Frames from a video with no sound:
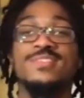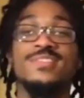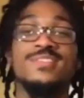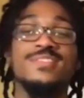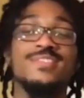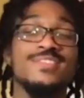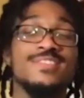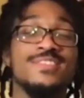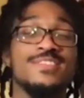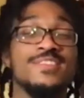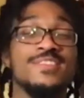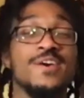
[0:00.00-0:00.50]

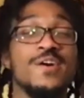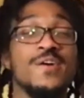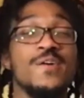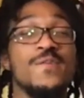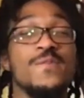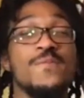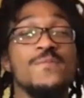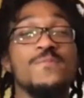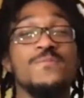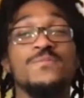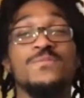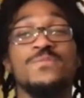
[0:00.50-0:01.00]

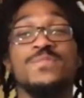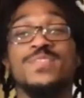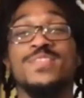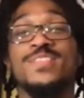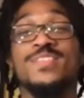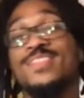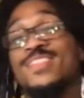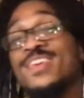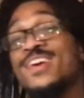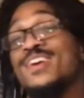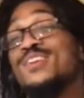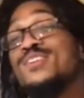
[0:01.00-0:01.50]
So,
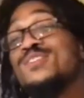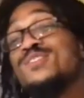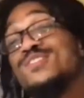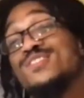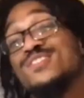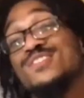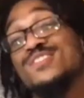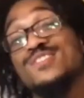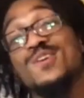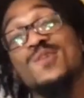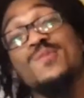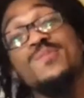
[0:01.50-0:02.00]
thank you
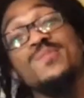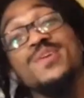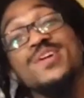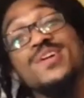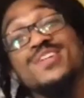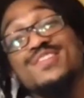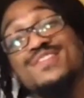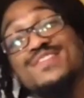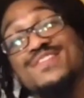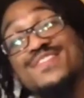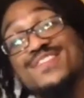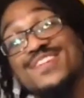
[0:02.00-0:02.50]
so
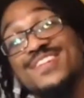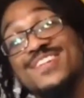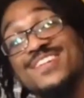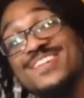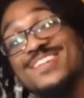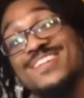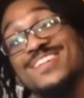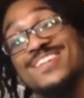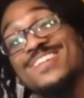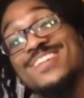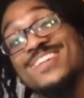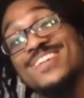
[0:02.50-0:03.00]
much
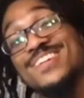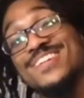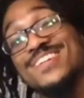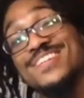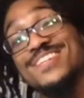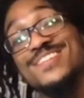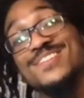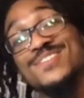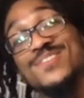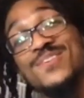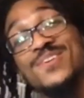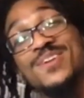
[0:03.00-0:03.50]
for
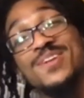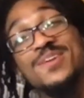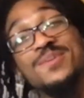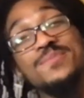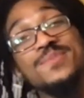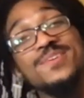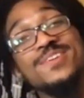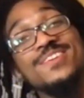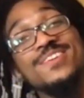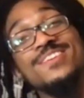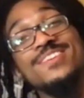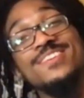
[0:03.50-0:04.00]
joining
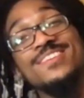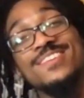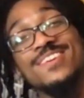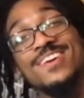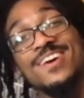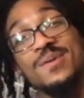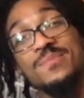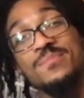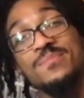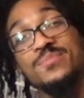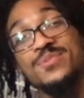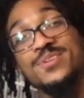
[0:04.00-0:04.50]
me.
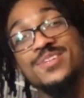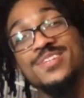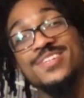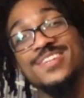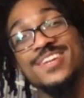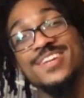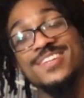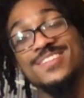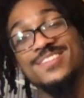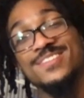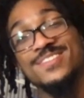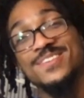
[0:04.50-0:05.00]
I
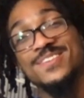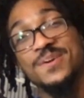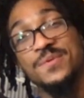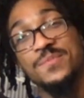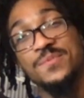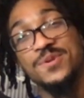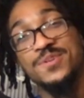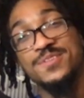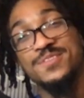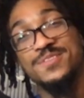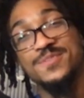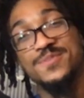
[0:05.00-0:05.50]
appreciate you
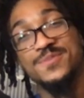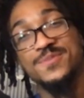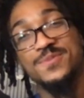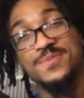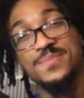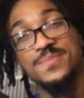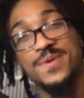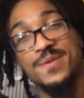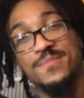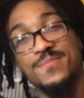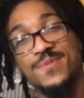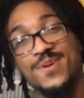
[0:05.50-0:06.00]
coming to my